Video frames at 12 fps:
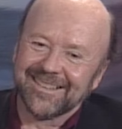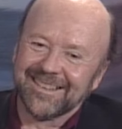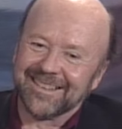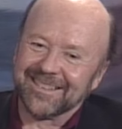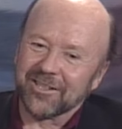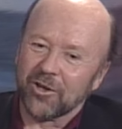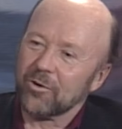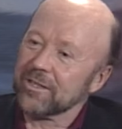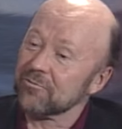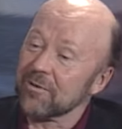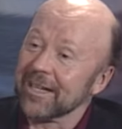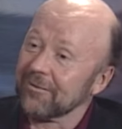It's
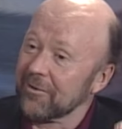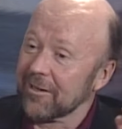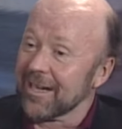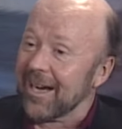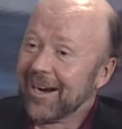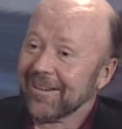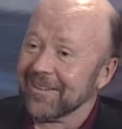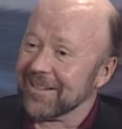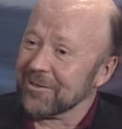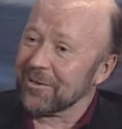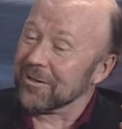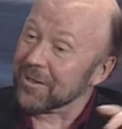always ranked very highly,
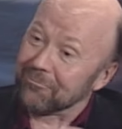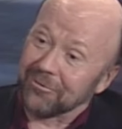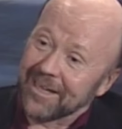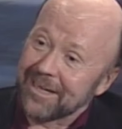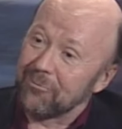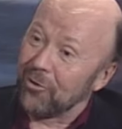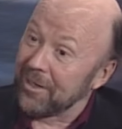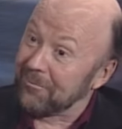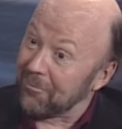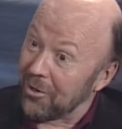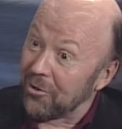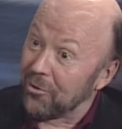you know, in the Playboy
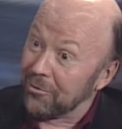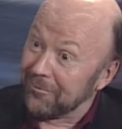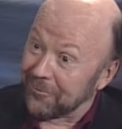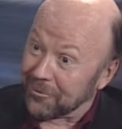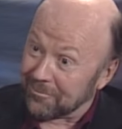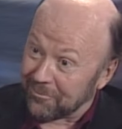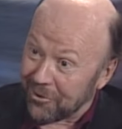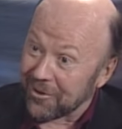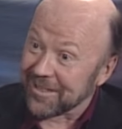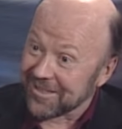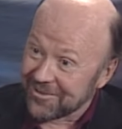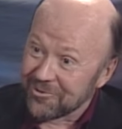poll for
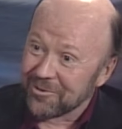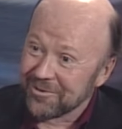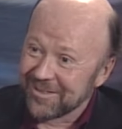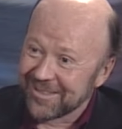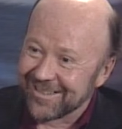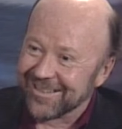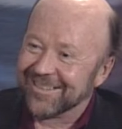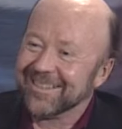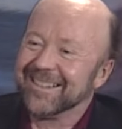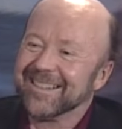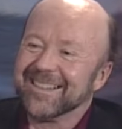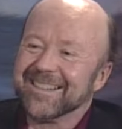party schools. Oh, really? You know.
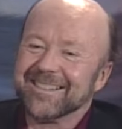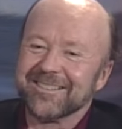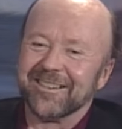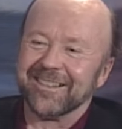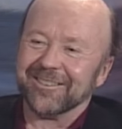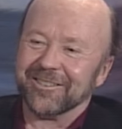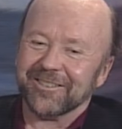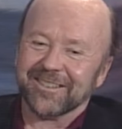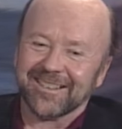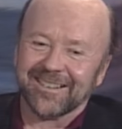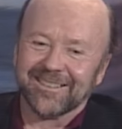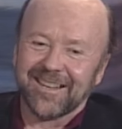So I learned
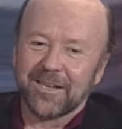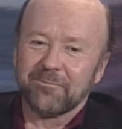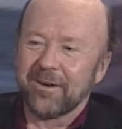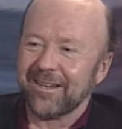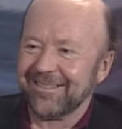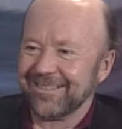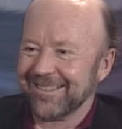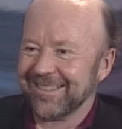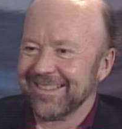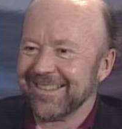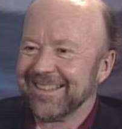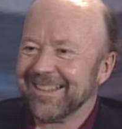a lot about... I didn't put that in
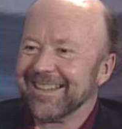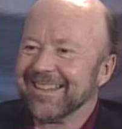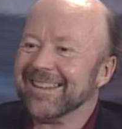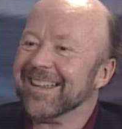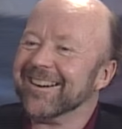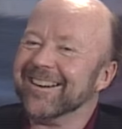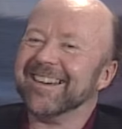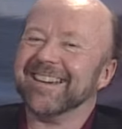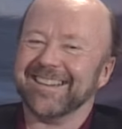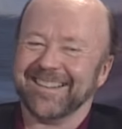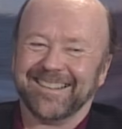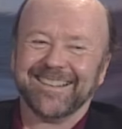the bio. But no,
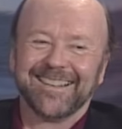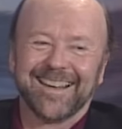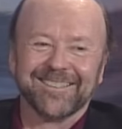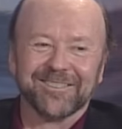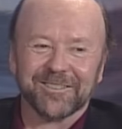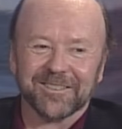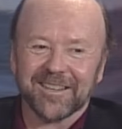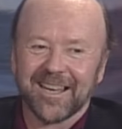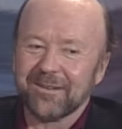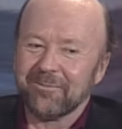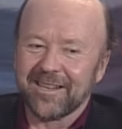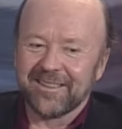I learned a
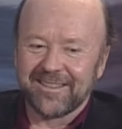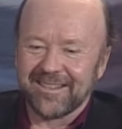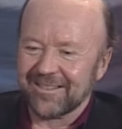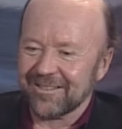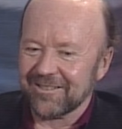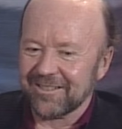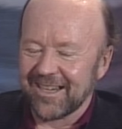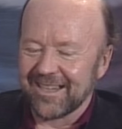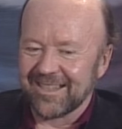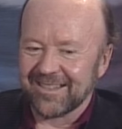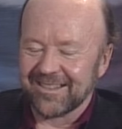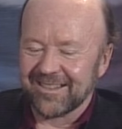lot about theater
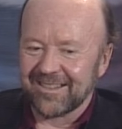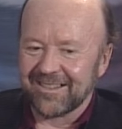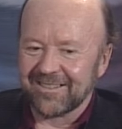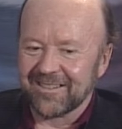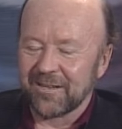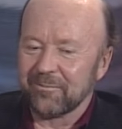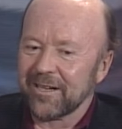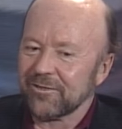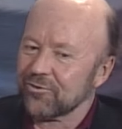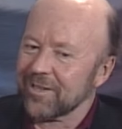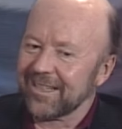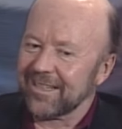and a lot about
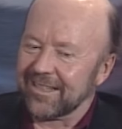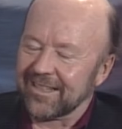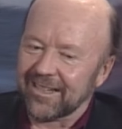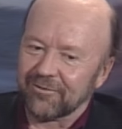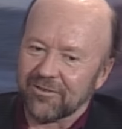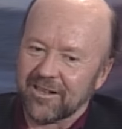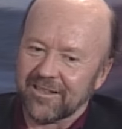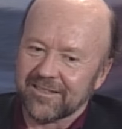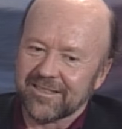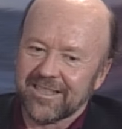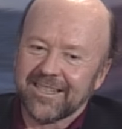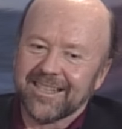drinking at
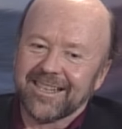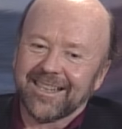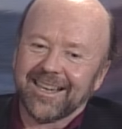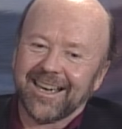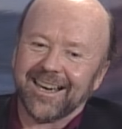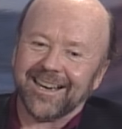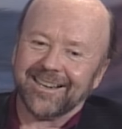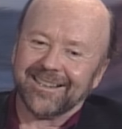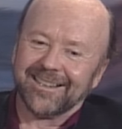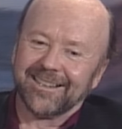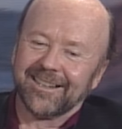Rollins. Gotcha.